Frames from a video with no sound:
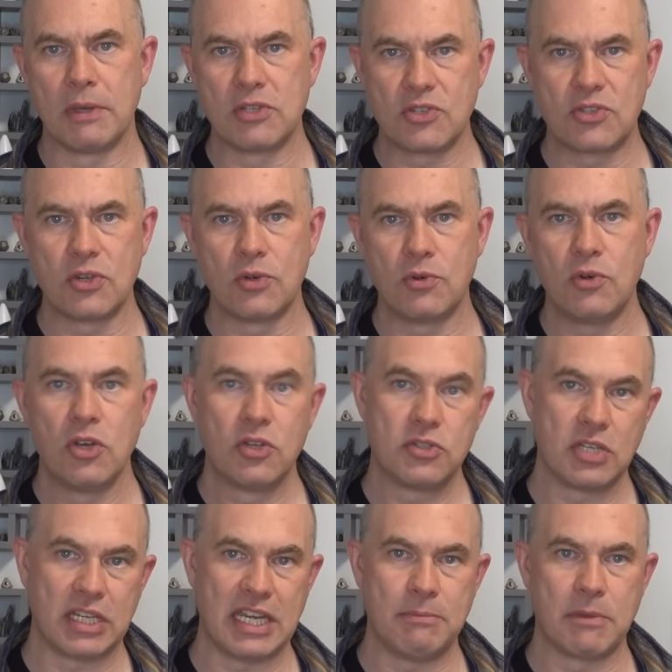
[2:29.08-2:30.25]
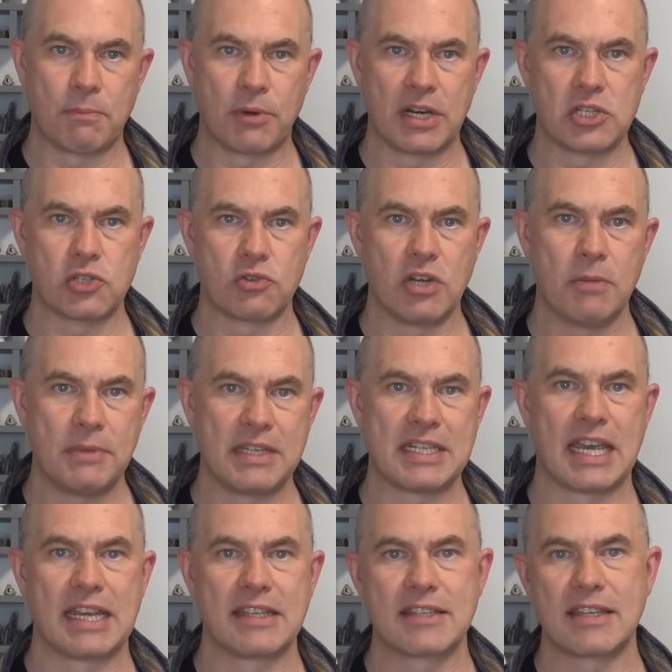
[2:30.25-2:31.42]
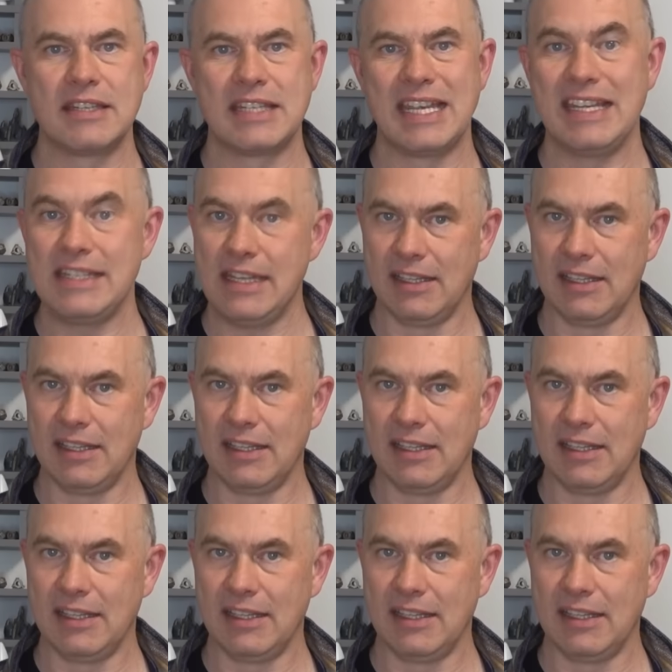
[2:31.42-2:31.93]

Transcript: and so, to keep the pressure up, the tanks contained